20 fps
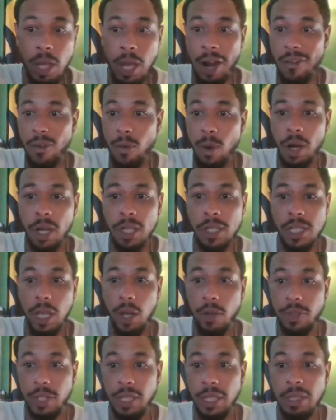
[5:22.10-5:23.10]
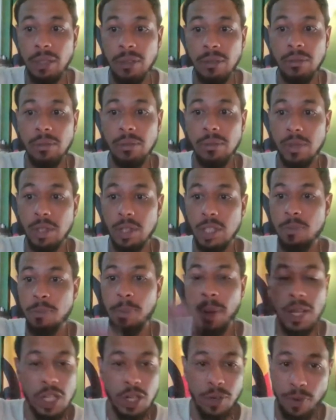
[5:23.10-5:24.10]
Everyone is healthy,
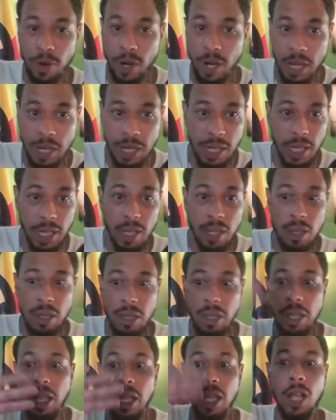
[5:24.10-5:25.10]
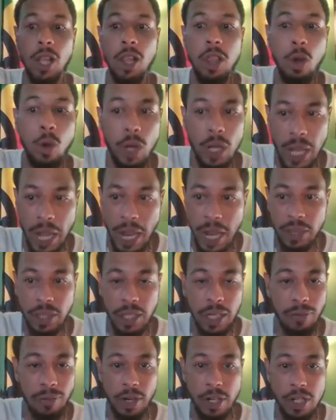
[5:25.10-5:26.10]
especially for Indy, including
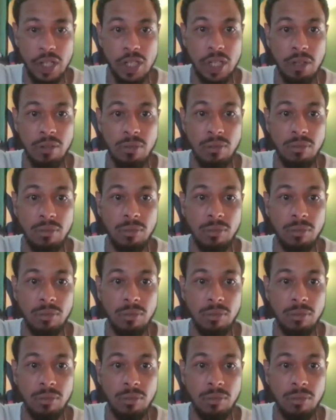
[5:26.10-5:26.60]
Anthony Richardson.